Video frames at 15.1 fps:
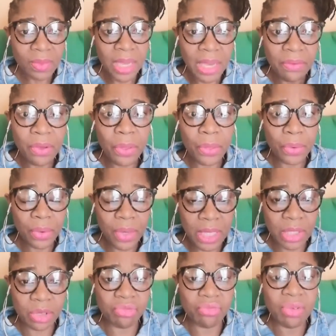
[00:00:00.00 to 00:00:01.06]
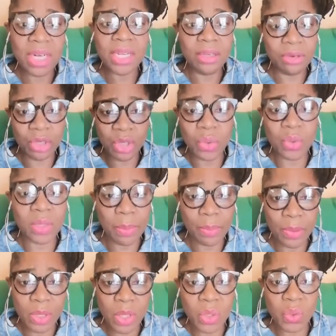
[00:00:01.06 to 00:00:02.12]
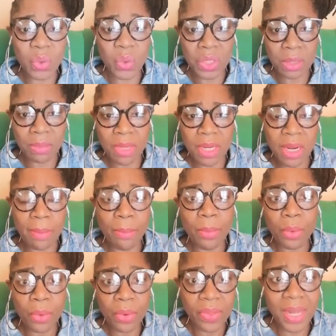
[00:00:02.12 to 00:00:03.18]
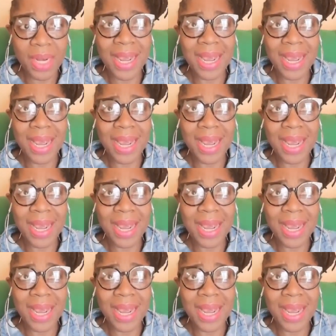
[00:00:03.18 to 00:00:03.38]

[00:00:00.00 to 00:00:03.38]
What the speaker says: even though it really shows up on your social media more than